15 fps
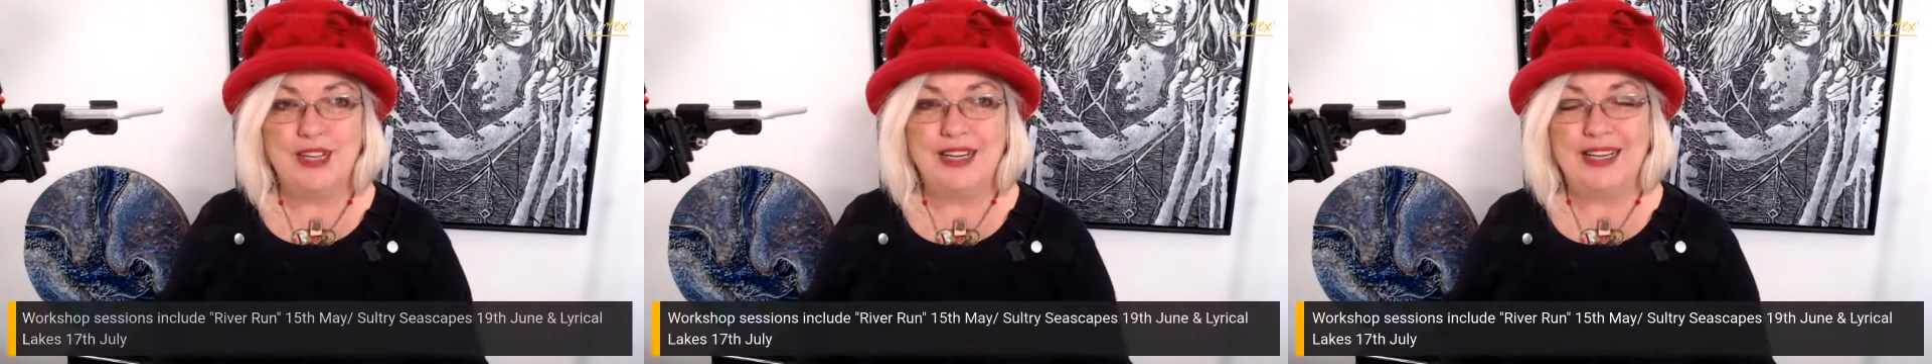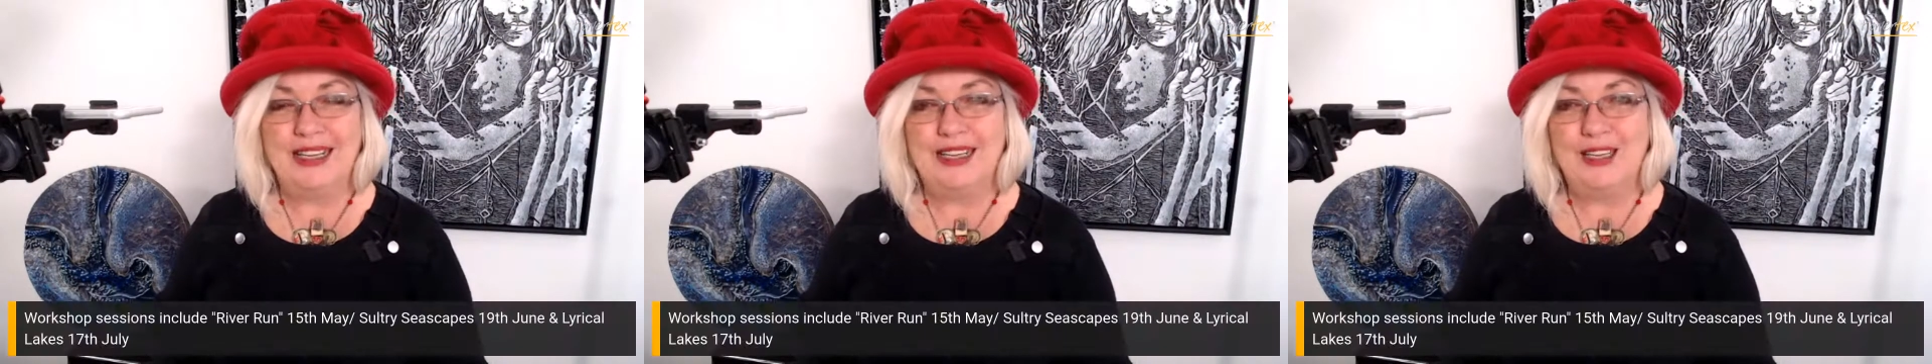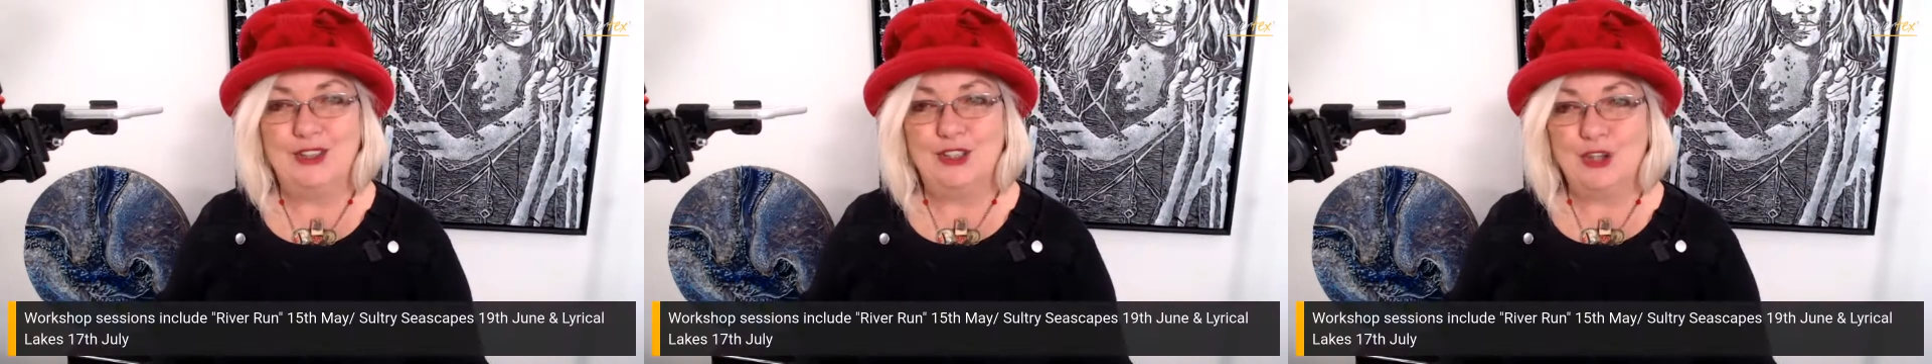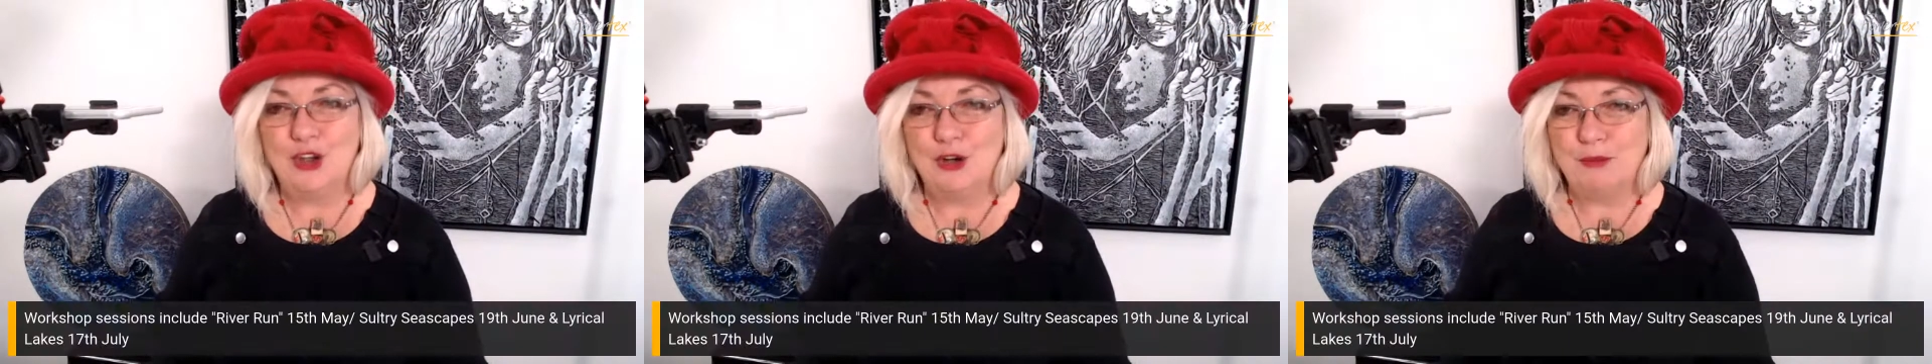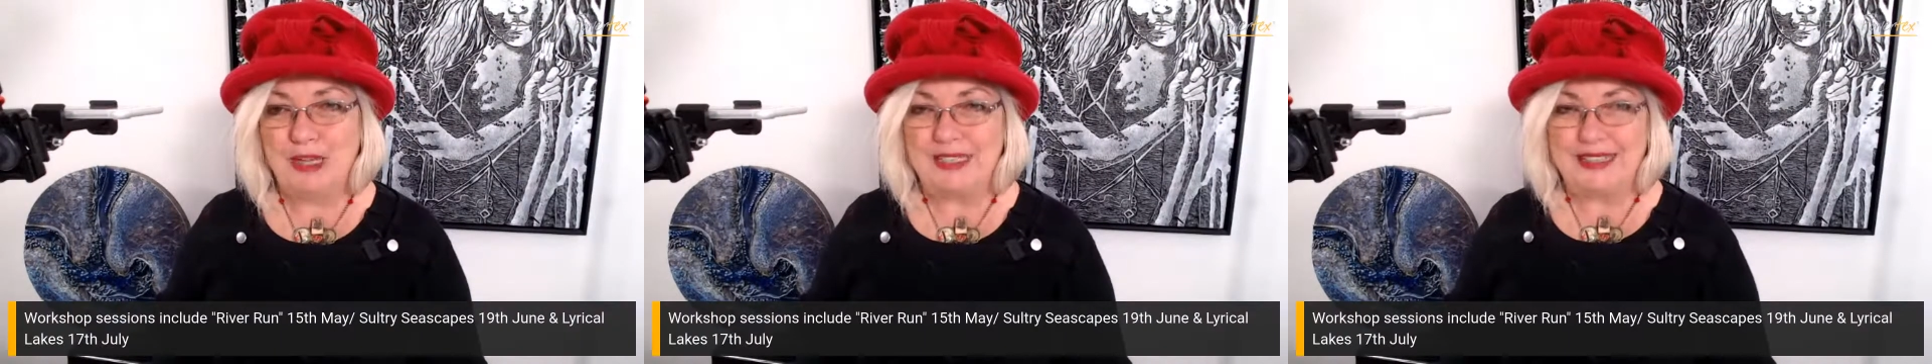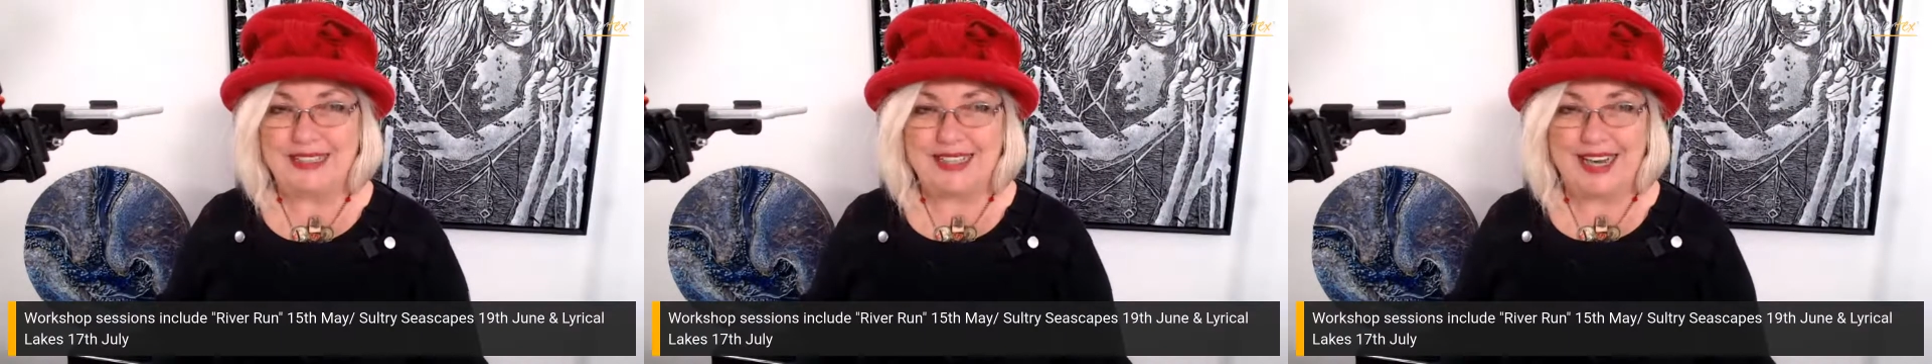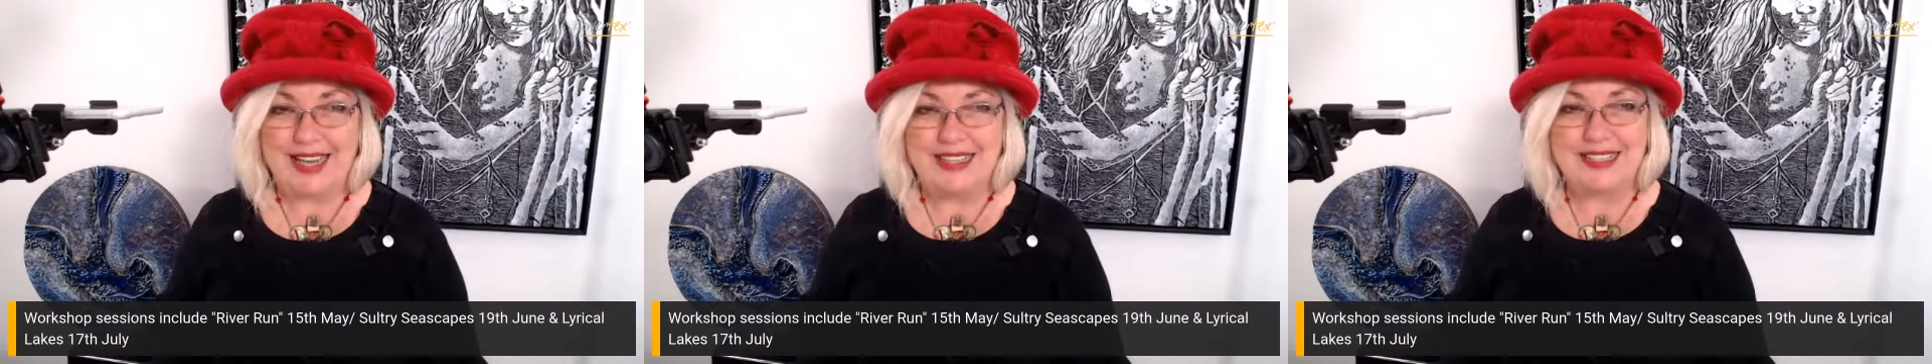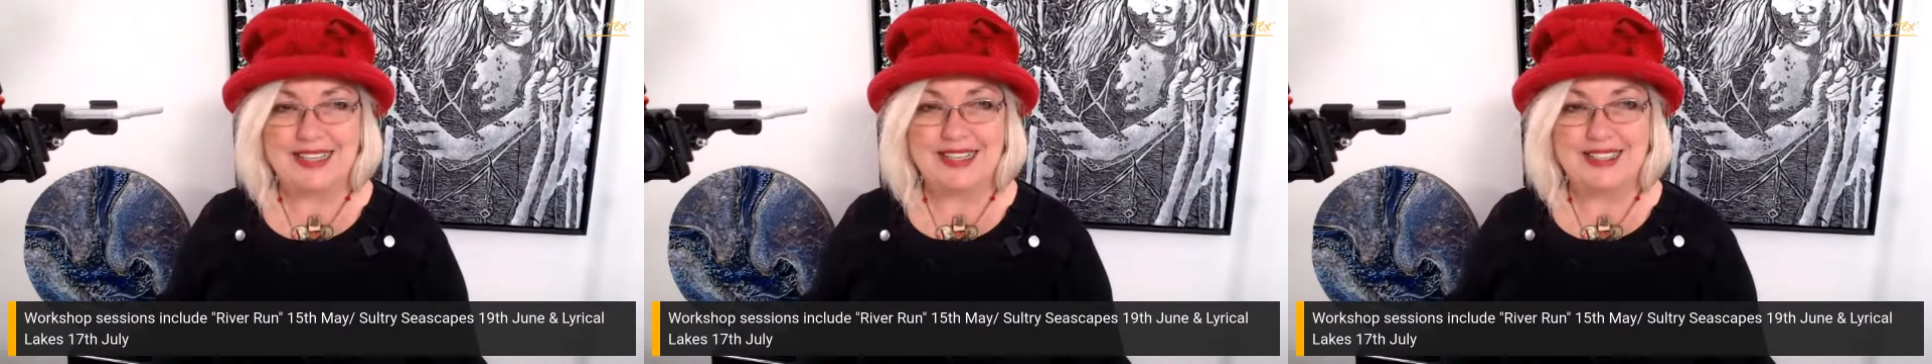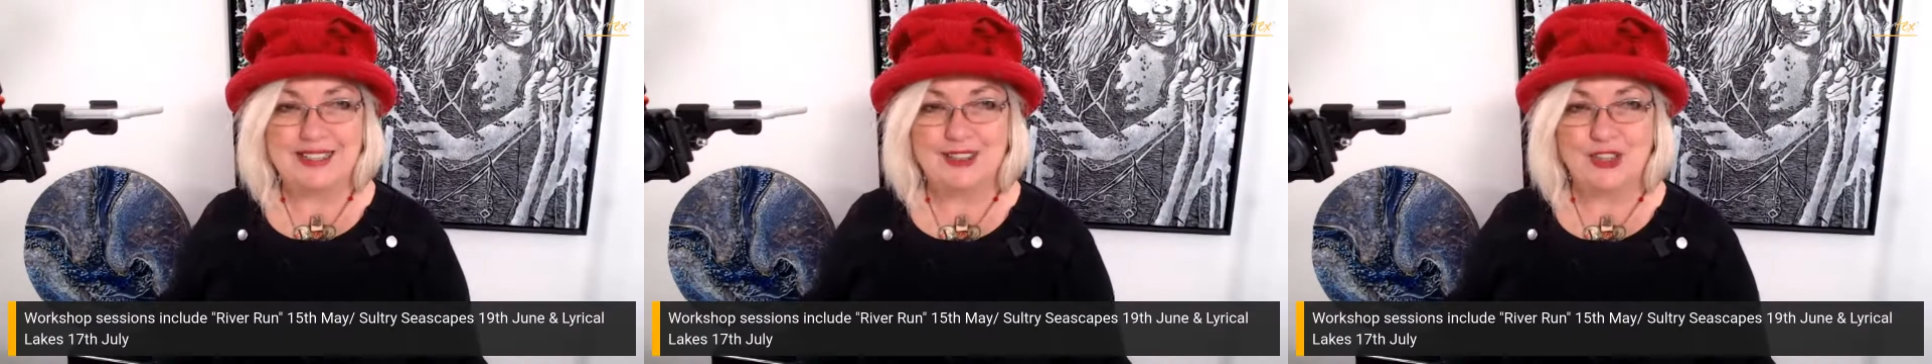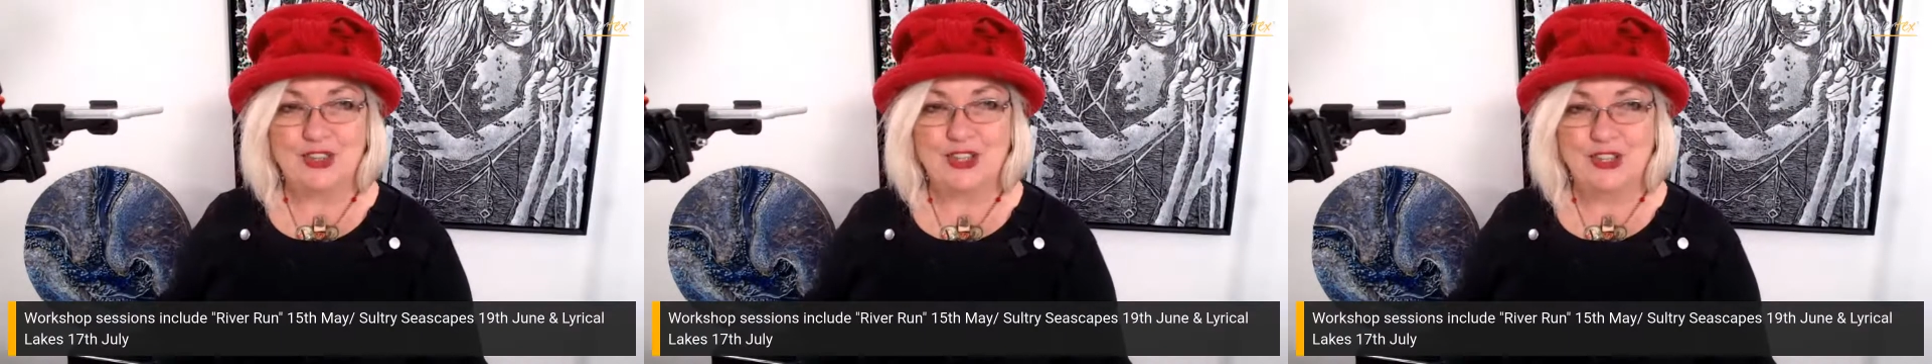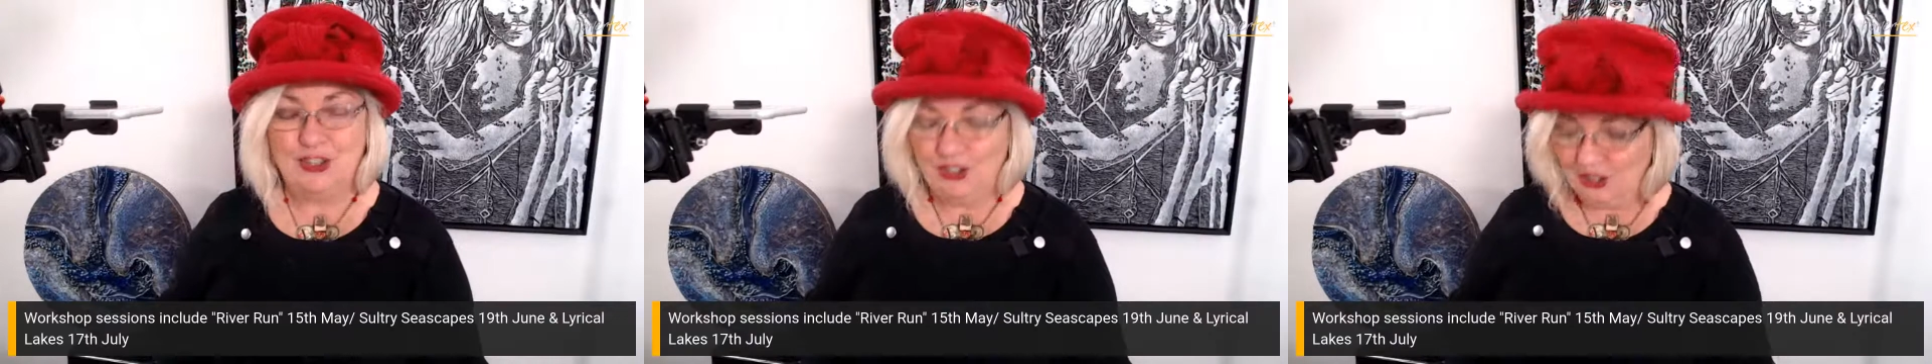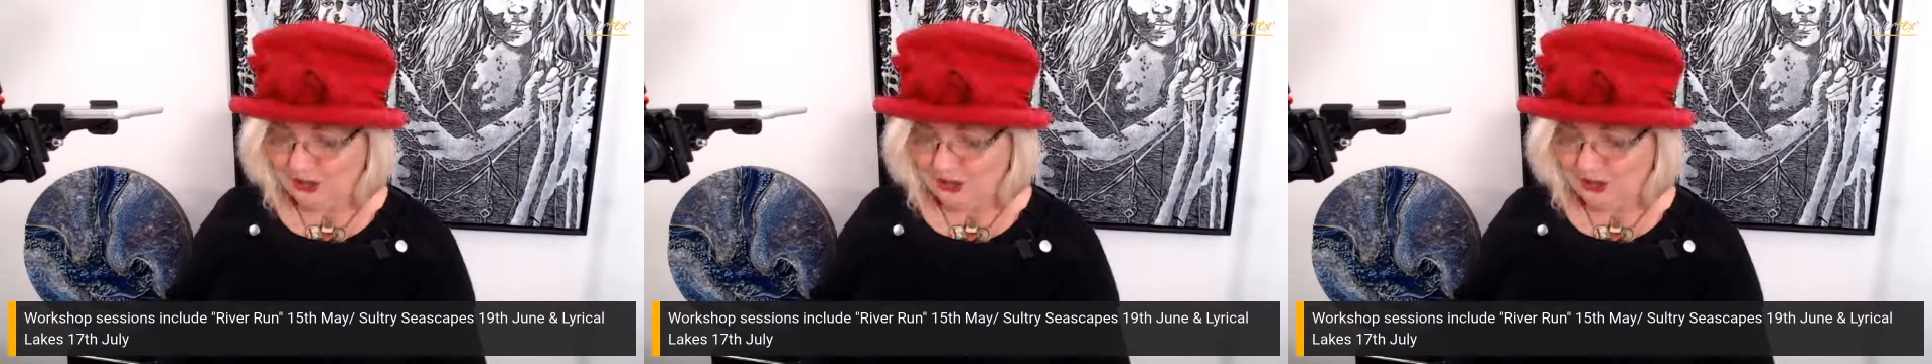the link in the comments later so that you